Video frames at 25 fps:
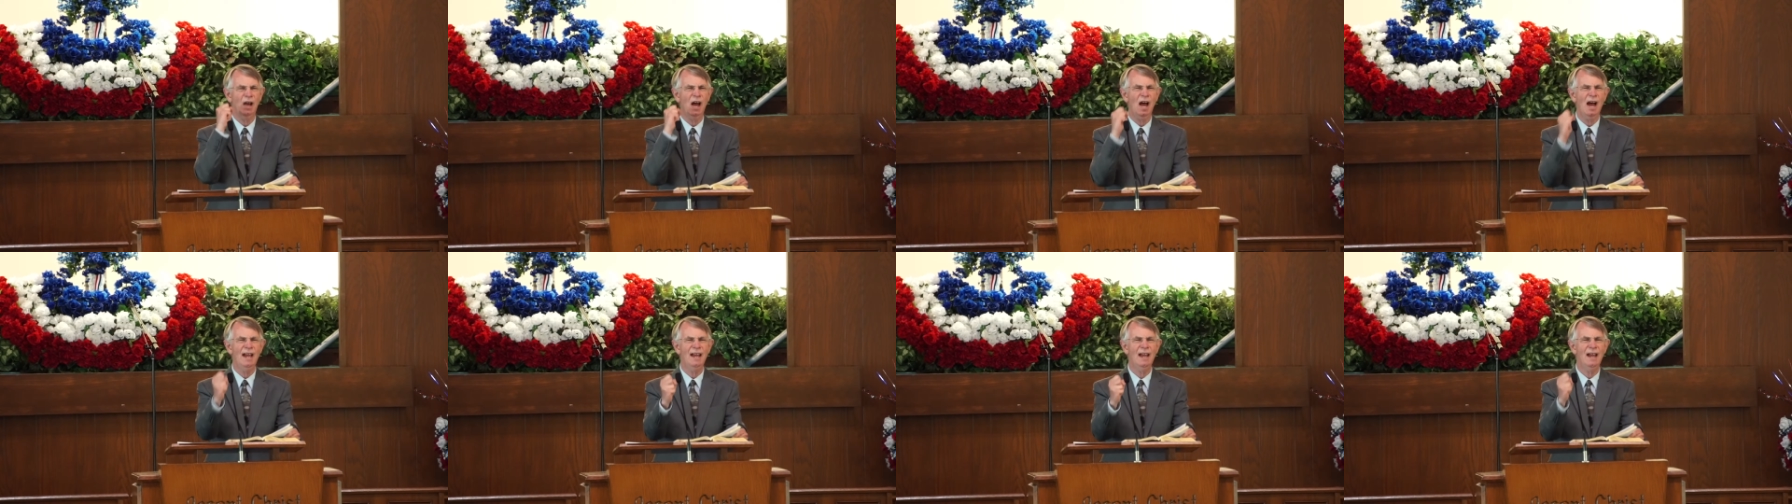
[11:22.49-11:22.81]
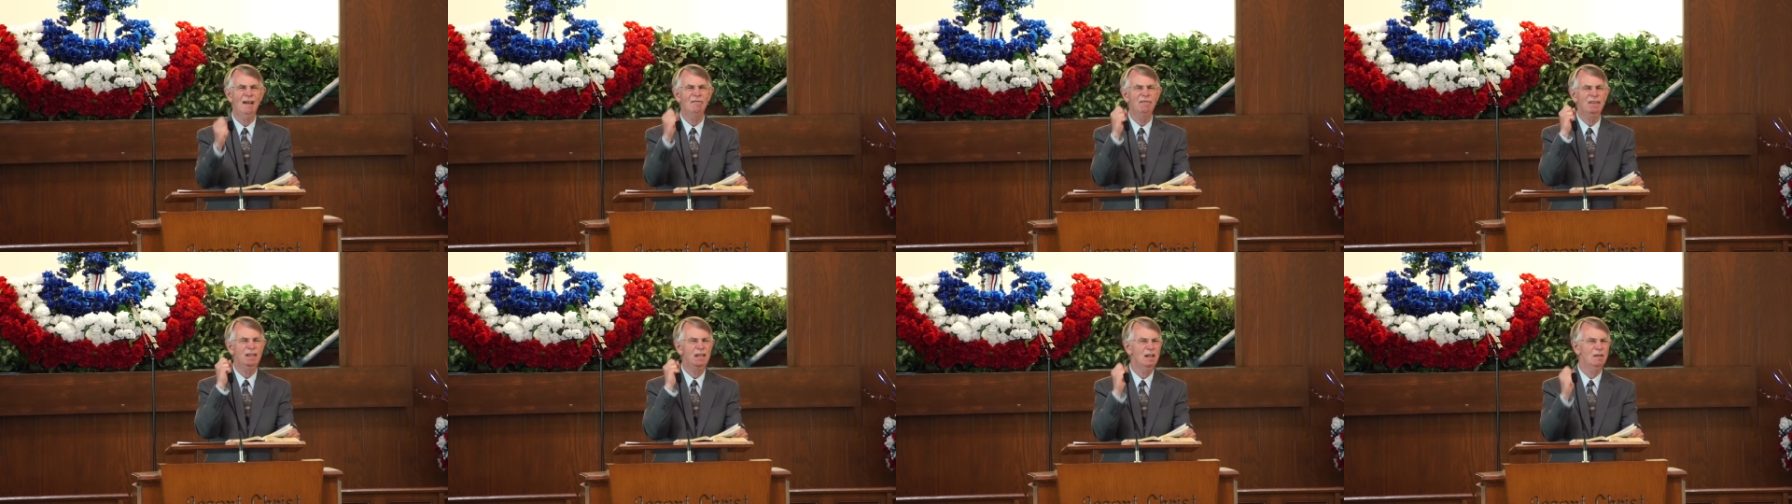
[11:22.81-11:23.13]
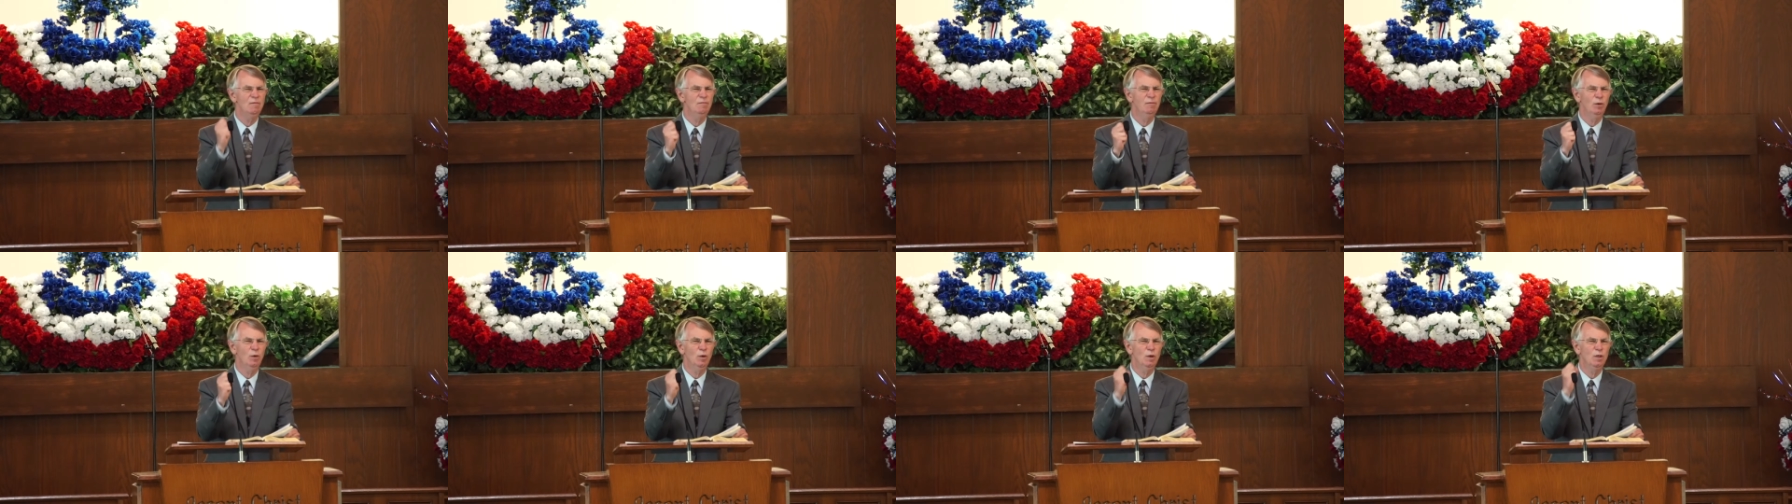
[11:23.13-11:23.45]
I have the
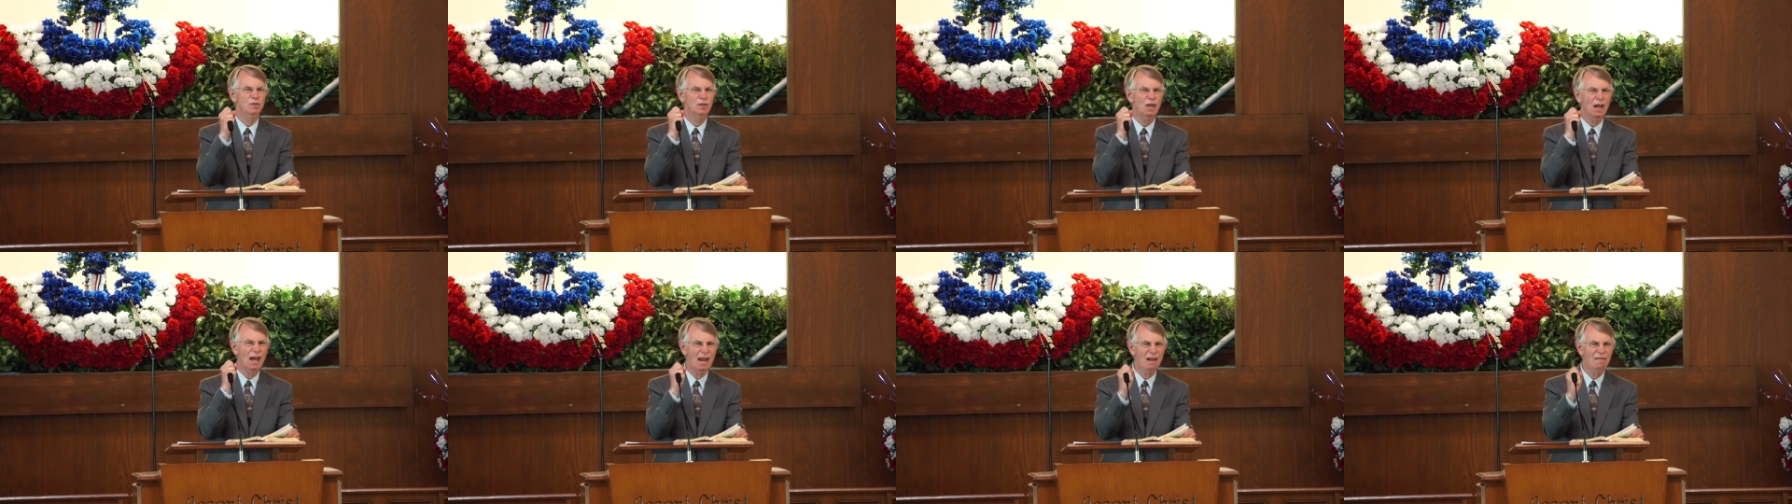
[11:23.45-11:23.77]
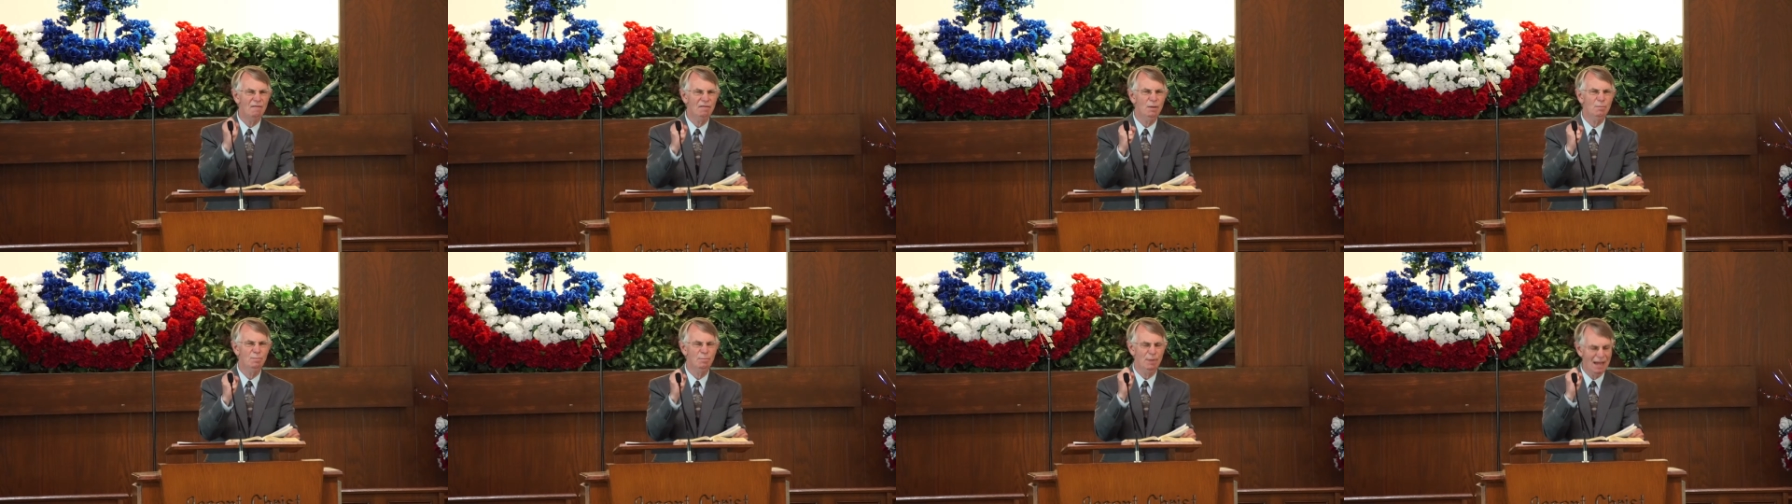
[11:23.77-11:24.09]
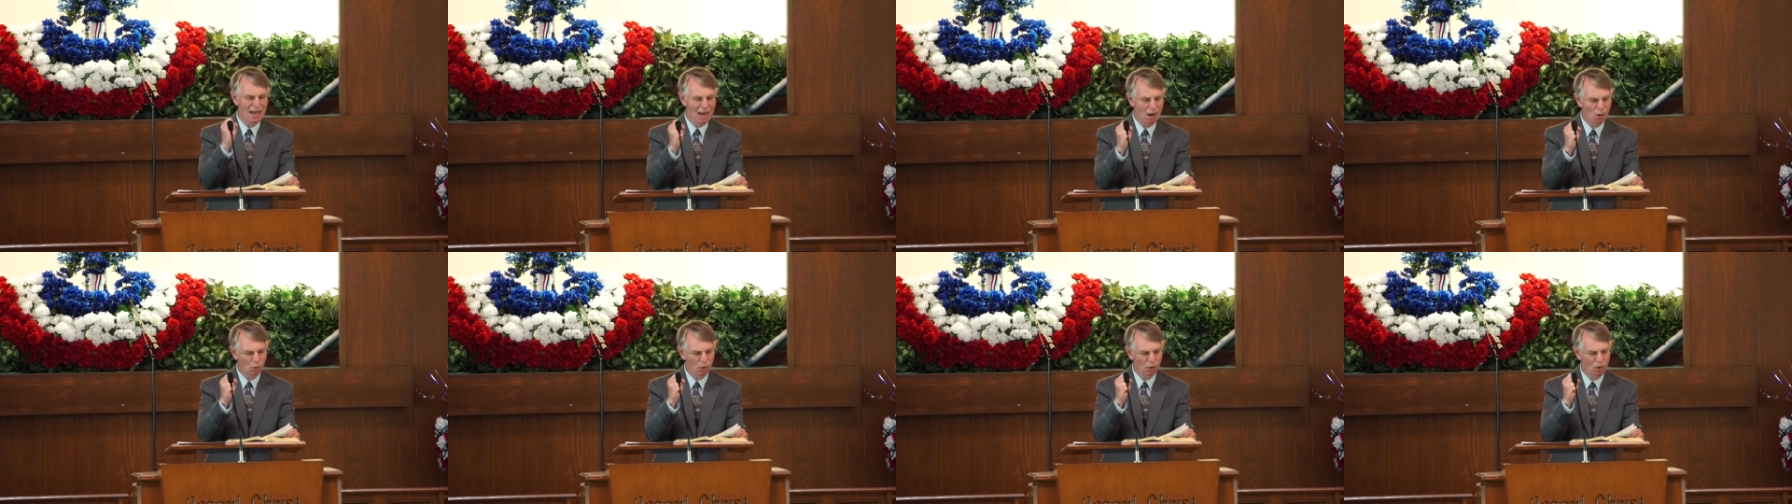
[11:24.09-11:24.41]
influence, I have the
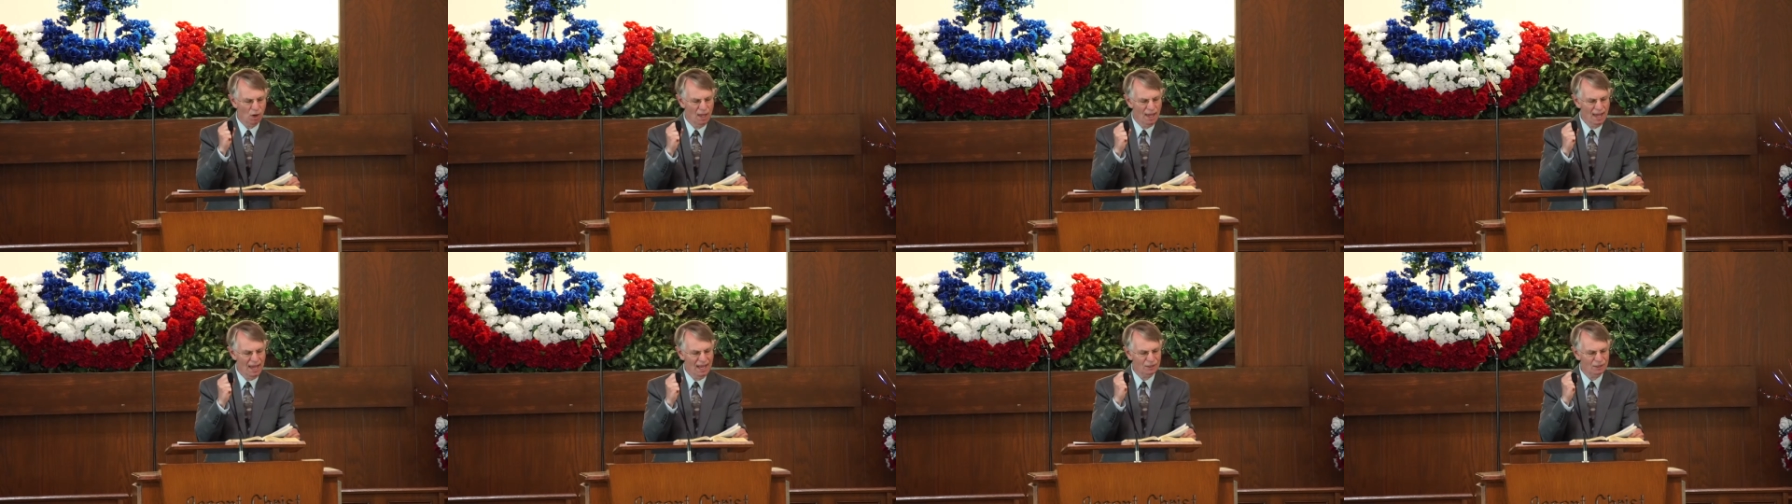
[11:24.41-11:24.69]
power,